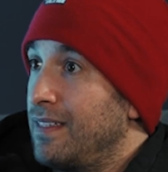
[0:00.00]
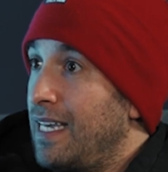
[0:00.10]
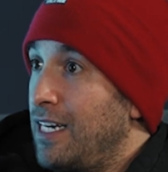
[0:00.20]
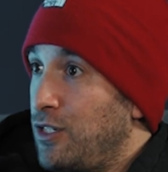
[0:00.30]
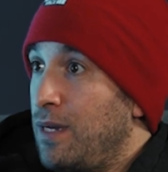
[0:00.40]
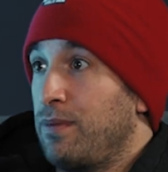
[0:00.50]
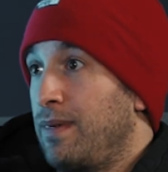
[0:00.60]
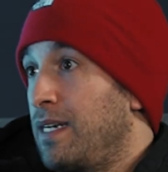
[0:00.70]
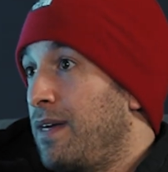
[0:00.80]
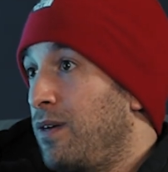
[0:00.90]
and to
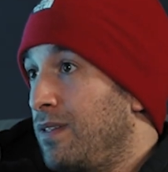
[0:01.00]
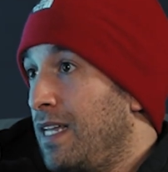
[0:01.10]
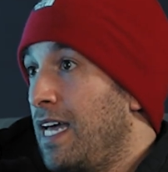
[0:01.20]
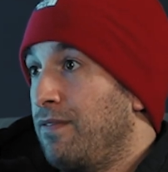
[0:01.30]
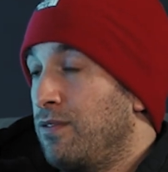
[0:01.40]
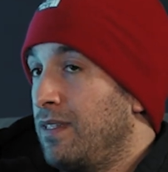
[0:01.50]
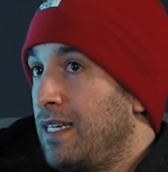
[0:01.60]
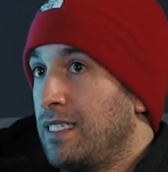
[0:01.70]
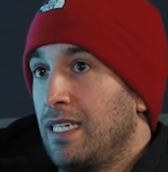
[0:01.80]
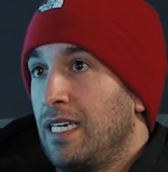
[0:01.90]
implement in my own life and
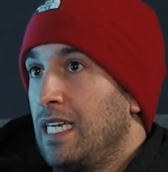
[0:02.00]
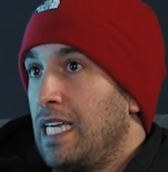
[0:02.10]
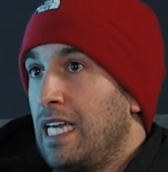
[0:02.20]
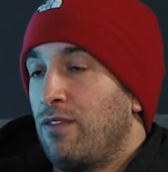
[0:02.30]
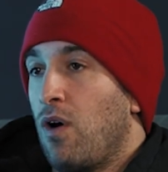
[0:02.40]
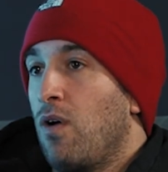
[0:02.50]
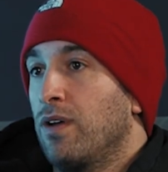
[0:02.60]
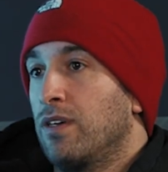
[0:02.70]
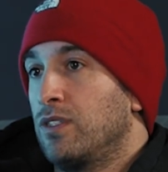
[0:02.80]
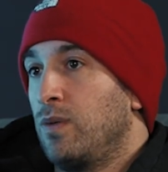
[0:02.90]
realize if all
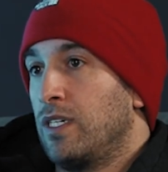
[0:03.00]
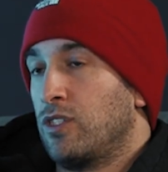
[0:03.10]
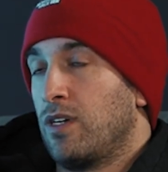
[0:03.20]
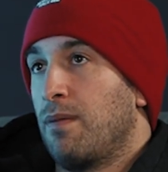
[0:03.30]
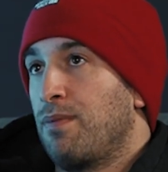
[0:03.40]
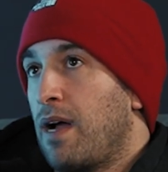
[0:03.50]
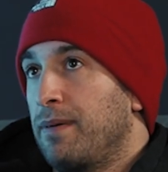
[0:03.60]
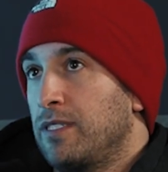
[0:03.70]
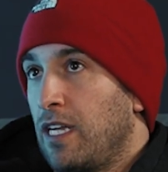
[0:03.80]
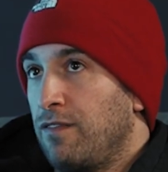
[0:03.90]
you're doing is trying to prop
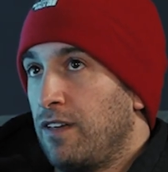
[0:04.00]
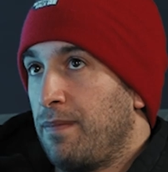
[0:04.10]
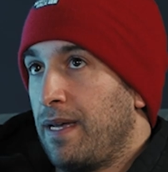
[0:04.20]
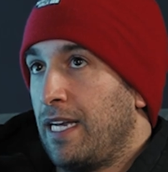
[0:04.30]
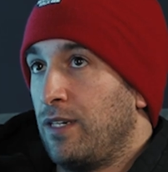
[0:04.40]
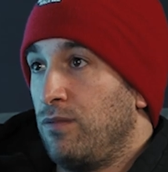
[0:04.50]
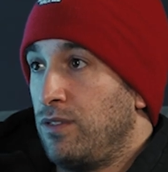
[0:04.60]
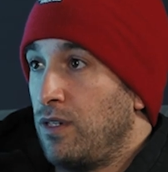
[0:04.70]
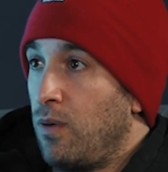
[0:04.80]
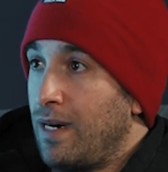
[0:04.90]
yourself up and you
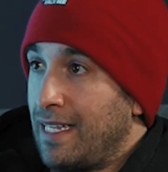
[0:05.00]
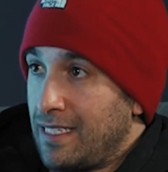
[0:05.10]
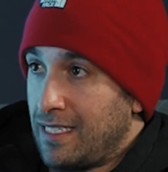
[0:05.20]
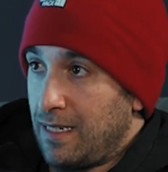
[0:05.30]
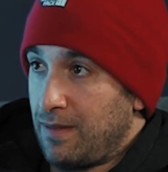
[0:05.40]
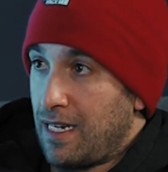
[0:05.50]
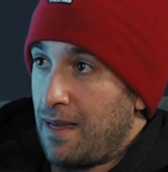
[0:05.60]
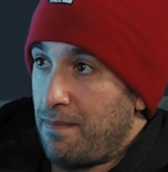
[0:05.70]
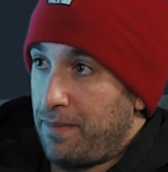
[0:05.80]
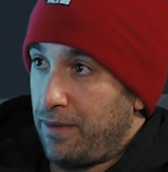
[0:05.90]
don't at the same
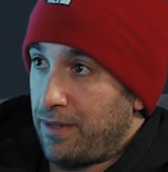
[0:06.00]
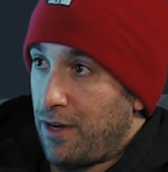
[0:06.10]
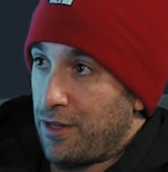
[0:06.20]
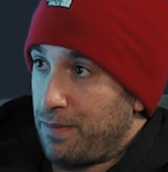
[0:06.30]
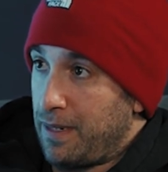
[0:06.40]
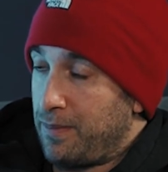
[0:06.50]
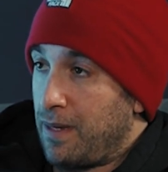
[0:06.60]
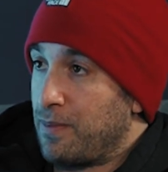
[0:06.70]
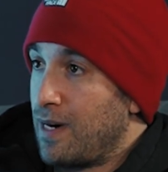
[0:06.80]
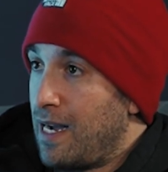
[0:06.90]
time build other people
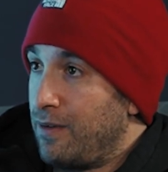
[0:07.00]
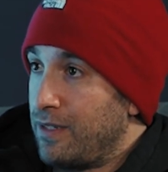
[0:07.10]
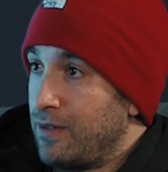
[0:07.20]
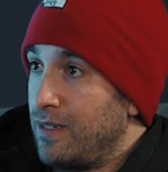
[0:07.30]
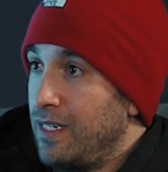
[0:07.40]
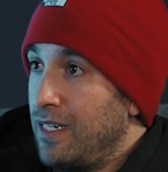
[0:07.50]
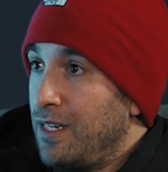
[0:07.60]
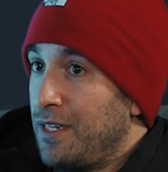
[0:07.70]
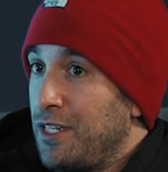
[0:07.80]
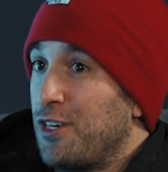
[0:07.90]
up around you,
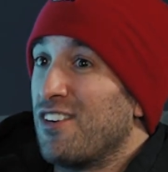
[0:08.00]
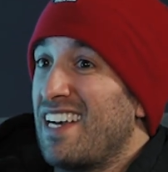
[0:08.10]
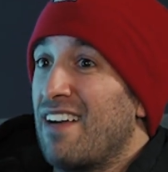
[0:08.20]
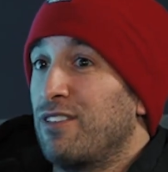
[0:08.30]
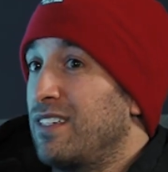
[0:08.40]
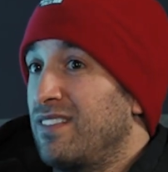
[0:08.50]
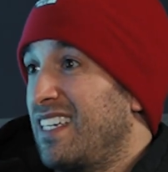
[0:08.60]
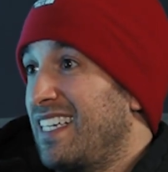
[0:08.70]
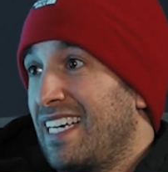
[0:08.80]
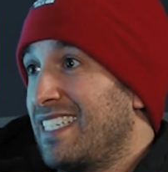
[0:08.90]
you're never even going
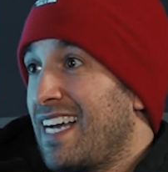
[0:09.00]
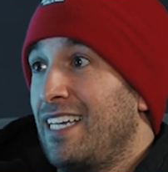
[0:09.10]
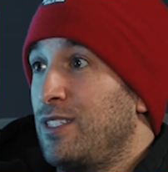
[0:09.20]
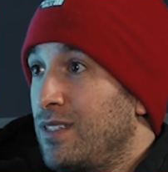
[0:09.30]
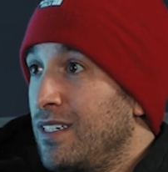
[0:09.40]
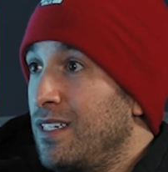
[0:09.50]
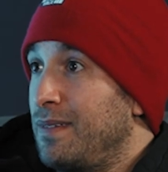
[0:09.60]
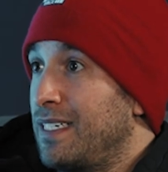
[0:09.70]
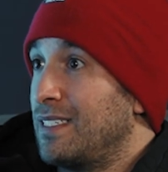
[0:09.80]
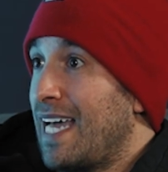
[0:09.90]
to get as high as you could,
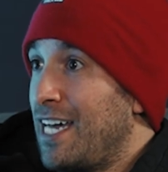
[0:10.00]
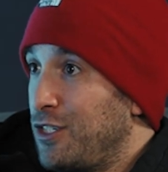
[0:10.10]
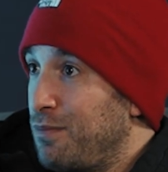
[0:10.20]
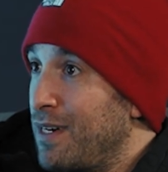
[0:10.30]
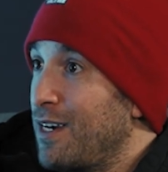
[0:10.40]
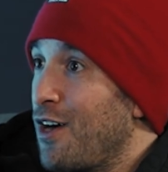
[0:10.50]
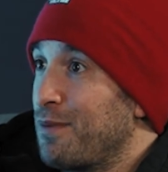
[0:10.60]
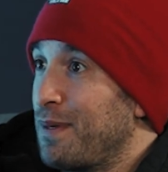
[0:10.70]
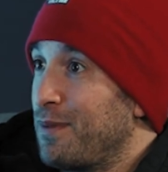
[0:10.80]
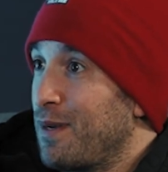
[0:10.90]
because as you bring other
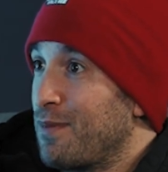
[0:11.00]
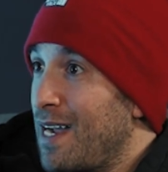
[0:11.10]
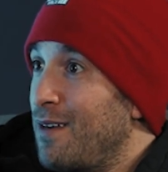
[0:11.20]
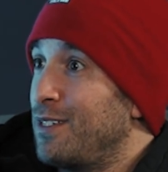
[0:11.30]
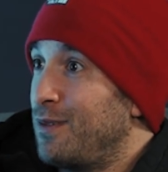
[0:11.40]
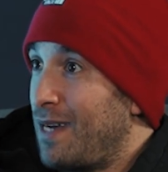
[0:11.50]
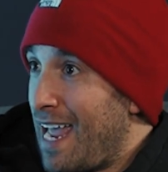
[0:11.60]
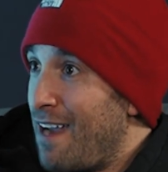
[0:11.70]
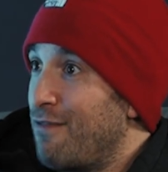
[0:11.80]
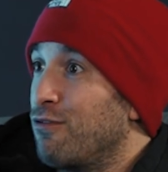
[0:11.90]
people up around you,
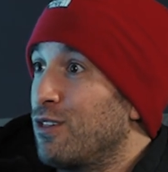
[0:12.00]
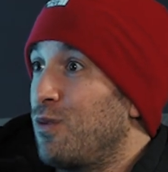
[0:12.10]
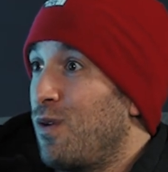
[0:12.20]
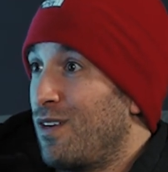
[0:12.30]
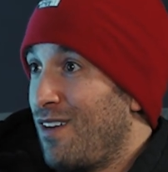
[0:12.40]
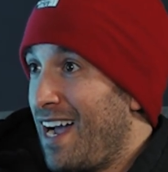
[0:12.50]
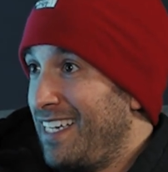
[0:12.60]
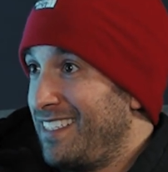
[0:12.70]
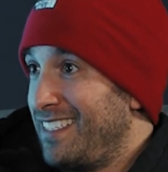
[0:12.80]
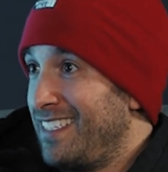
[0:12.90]
everyone
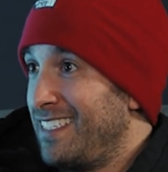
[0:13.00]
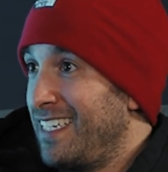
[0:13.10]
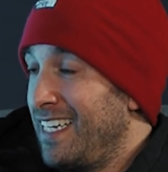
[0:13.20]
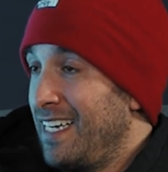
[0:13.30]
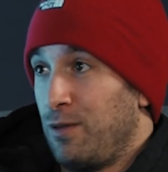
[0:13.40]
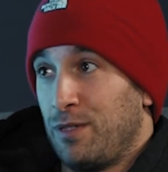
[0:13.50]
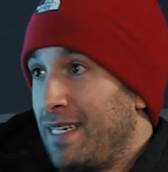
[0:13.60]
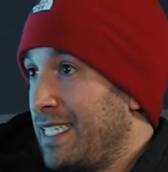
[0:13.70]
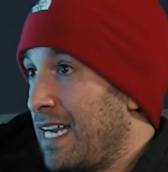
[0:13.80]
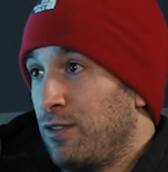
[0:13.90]
rises, mm-hmm. which
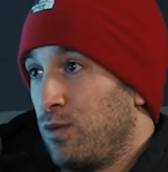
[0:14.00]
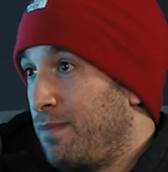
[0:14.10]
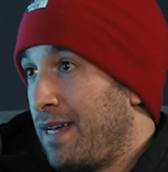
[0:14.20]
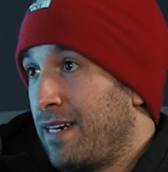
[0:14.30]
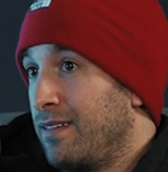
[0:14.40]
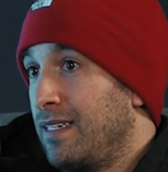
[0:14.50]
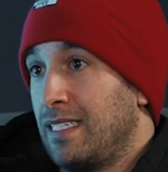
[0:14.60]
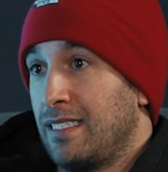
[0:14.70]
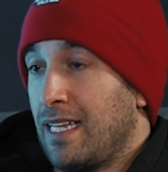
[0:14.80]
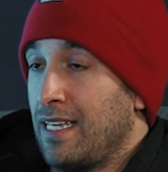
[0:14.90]
makes everyone better. And I
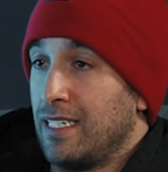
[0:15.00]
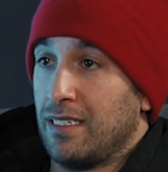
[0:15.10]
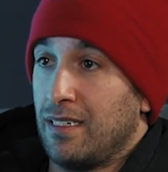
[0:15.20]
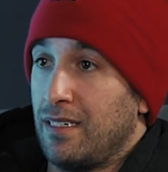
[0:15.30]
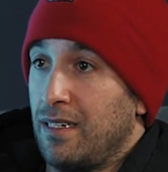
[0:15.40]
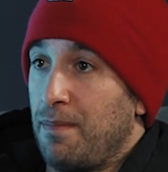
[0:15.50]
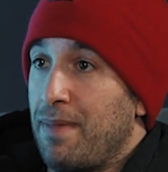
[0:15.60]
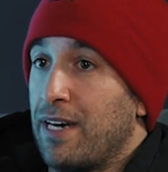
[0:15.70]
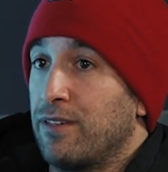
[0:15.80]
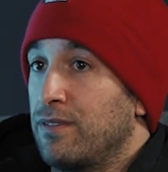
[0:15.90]
think it's a
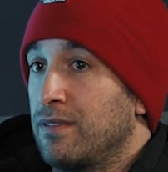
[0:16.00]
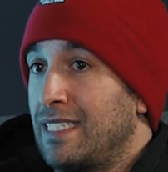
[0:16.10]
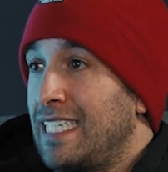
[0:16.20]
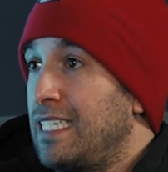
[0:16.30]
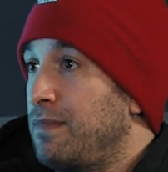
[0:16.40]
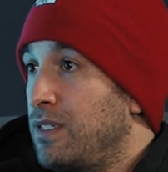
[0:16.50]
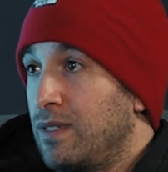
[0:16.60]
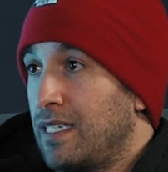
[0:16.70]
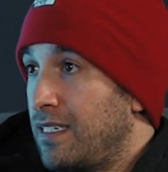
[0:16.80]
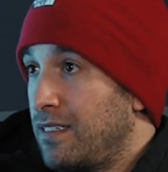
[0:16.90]
better team
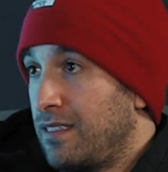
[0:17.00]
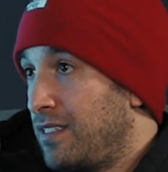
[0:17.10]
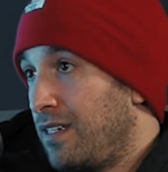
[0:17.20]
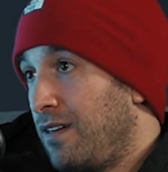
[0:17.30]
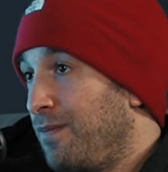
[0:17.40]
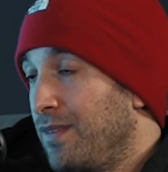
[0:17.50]
unit. So